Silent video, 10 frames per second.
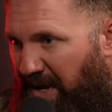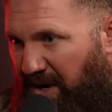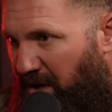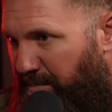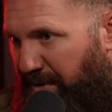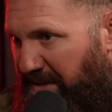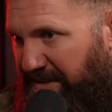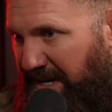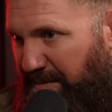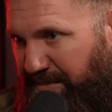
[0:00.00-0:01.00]
at all
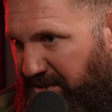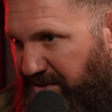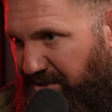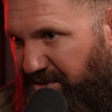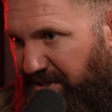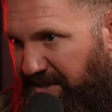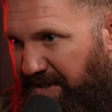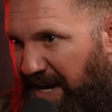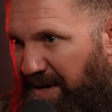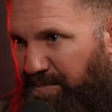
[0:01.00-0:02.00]
predator competitions this
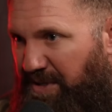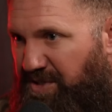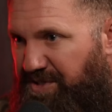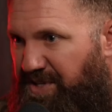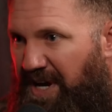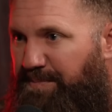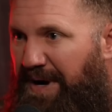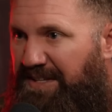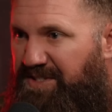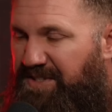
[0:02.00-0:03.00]
year got a bunch of the
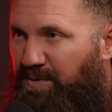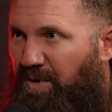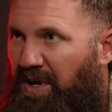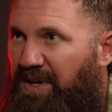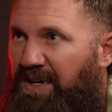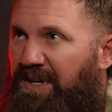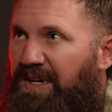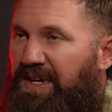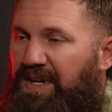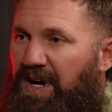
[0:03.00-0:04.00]
side pots and they won.
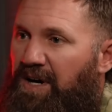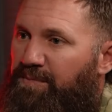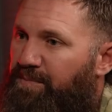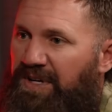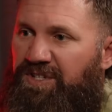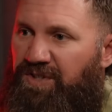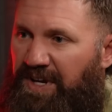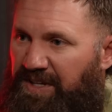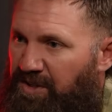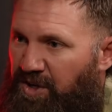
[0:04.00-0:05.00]
But it's
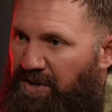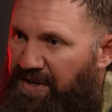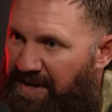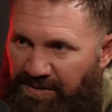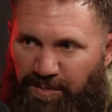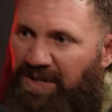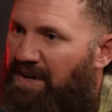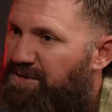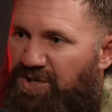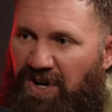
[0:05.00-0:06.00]
like good. And
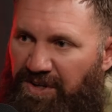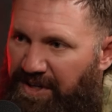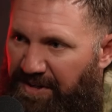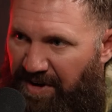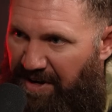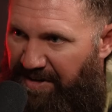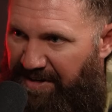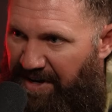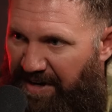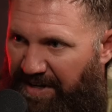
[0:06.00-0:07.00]
everybody loves skulking around
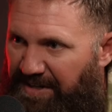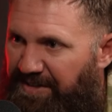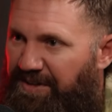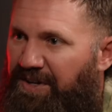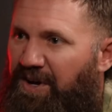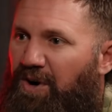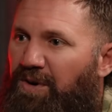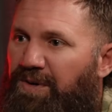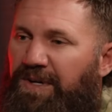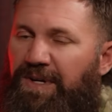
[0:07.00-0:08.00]
at night,
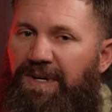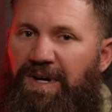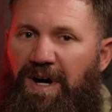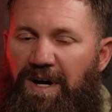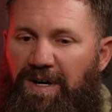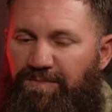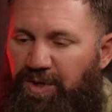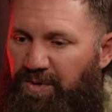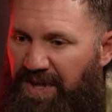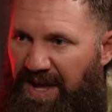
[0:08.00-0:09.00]

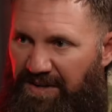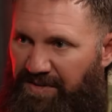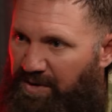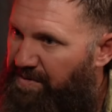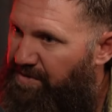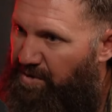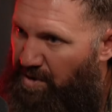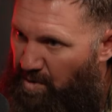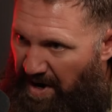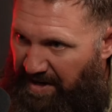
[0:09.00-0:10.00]
doing that. Like, we
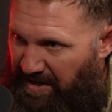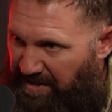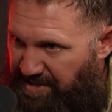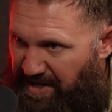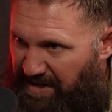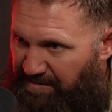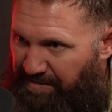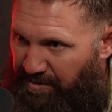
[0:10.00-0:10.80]
do iguana hunts down in